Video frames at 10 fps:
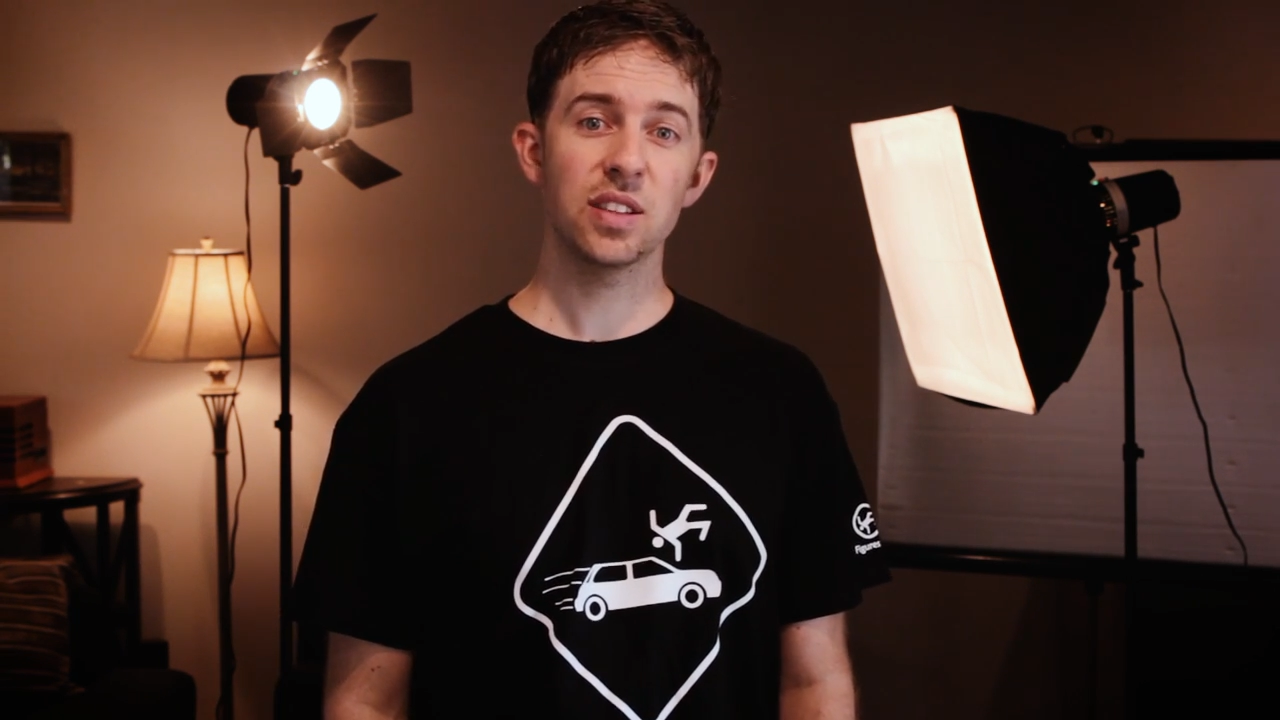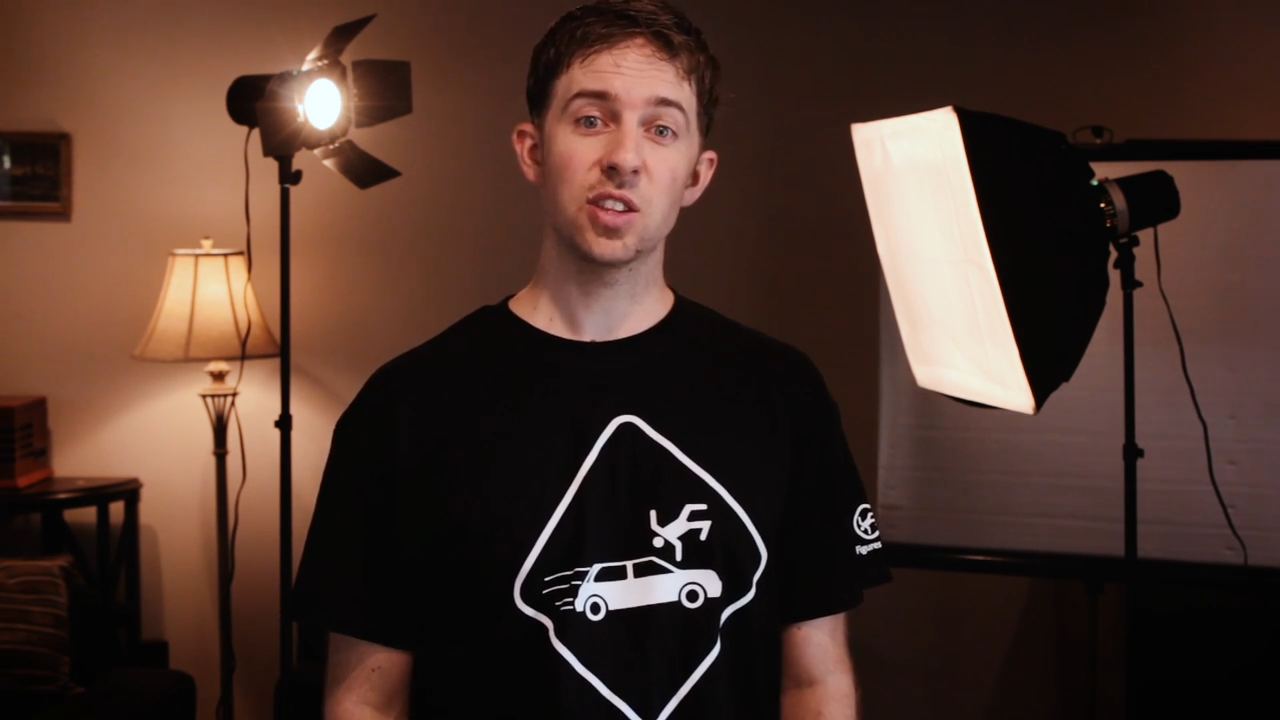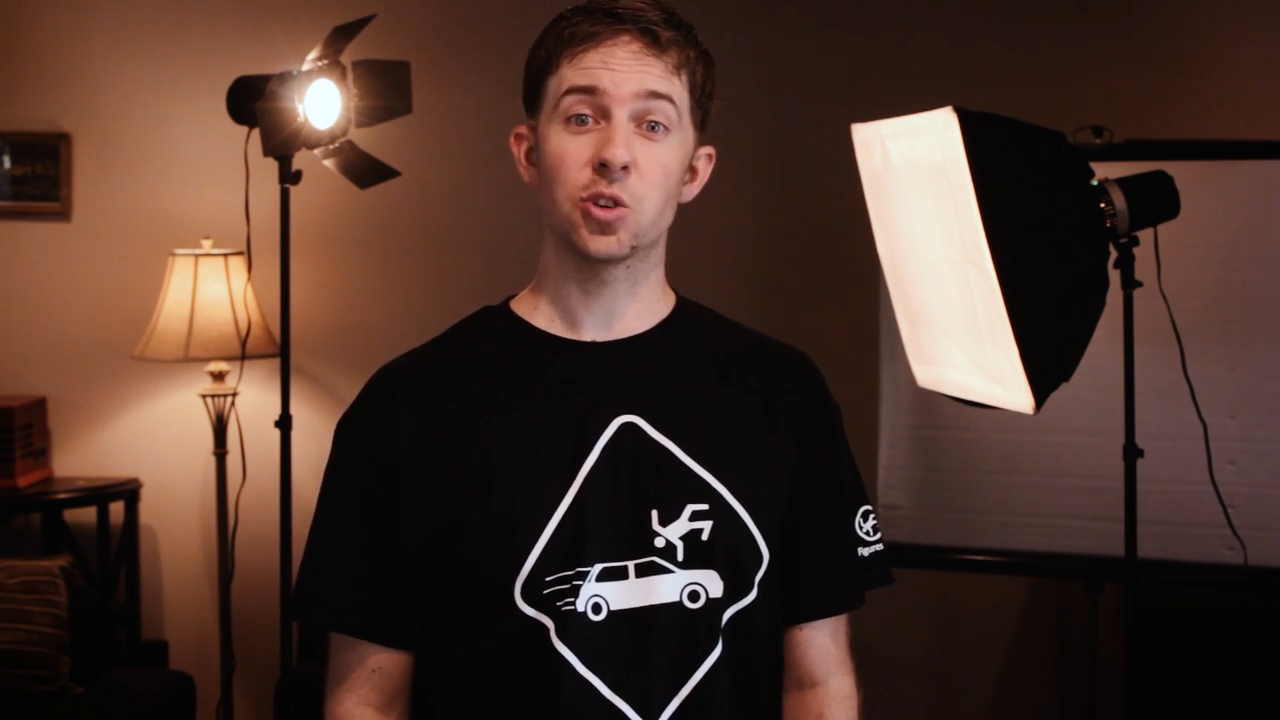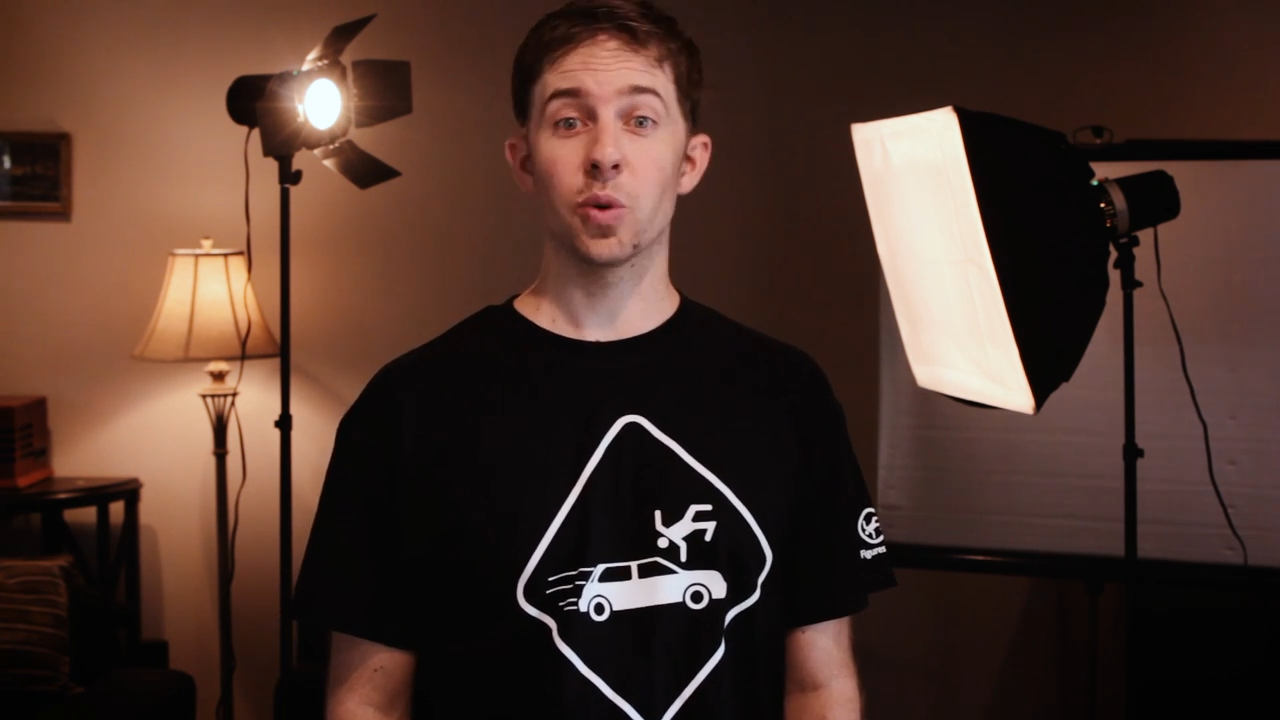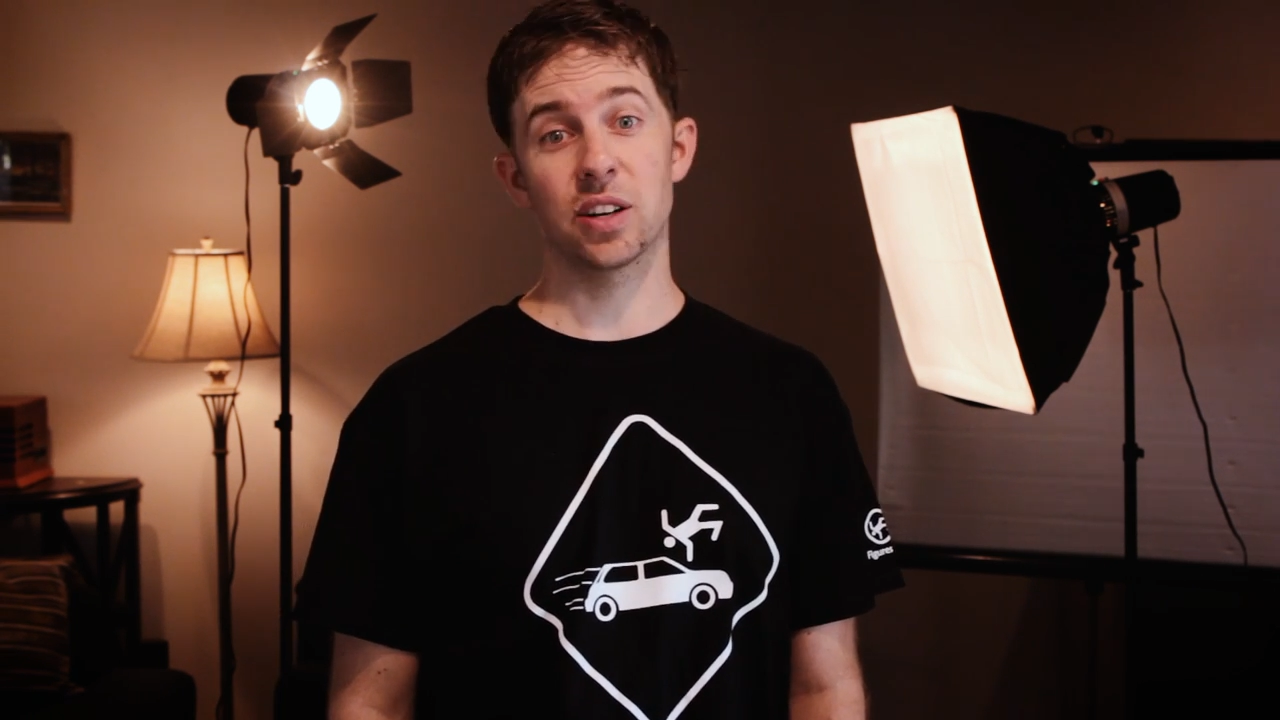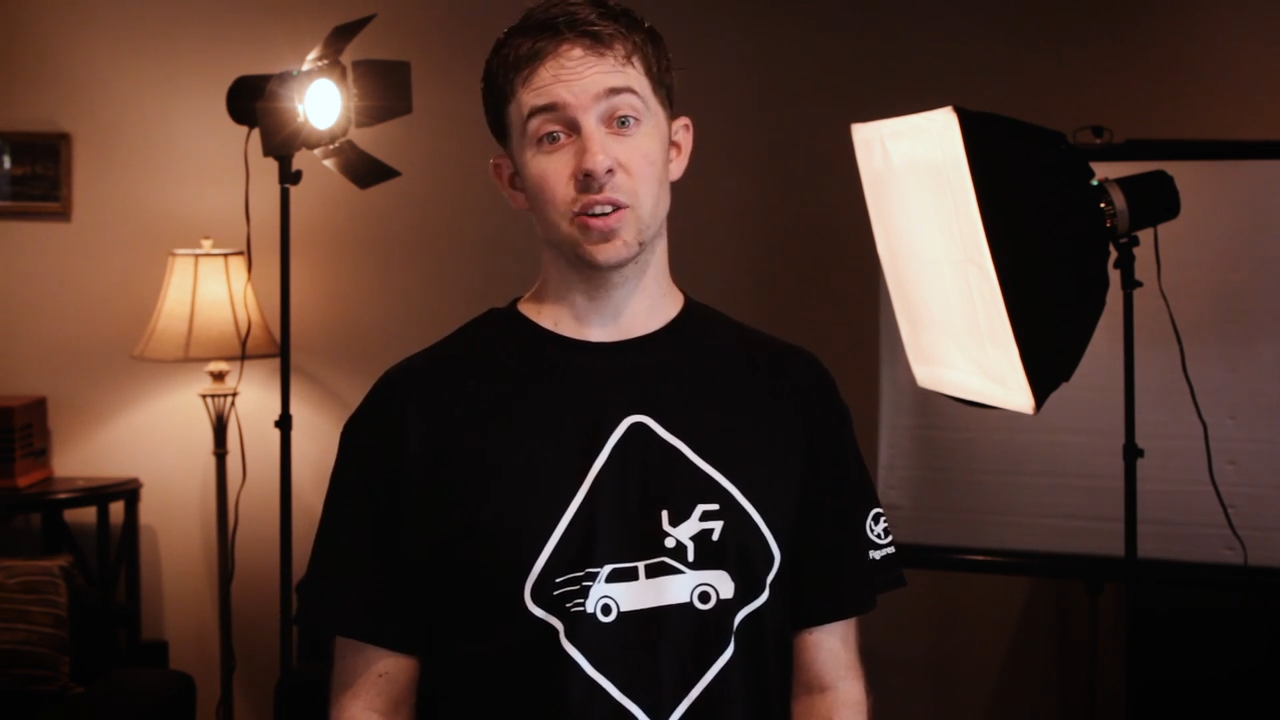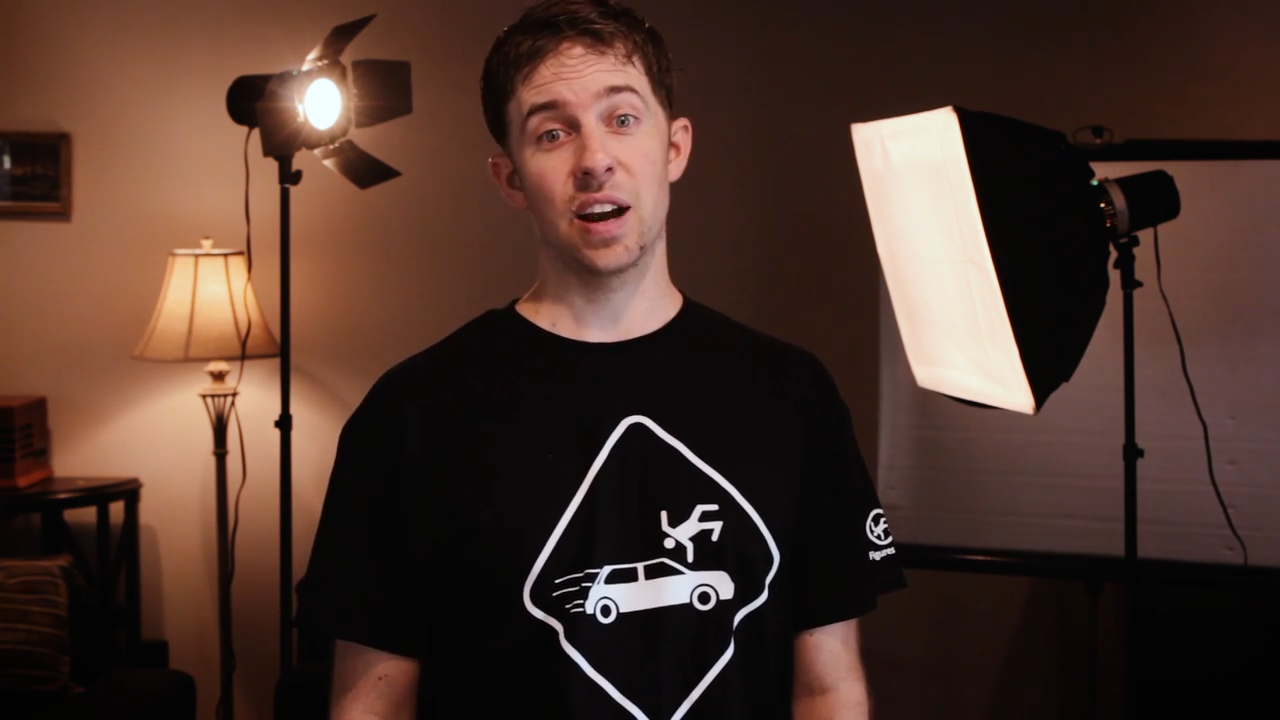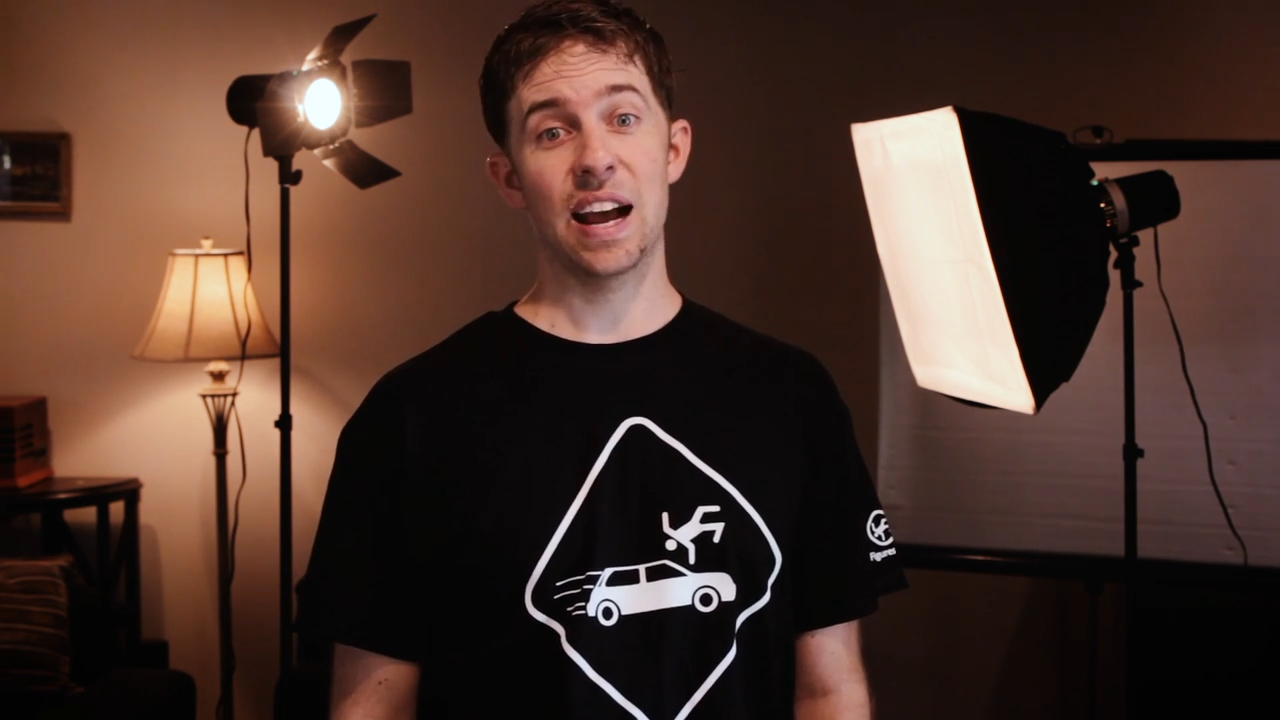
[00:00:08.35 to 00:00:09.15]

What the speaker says: did the director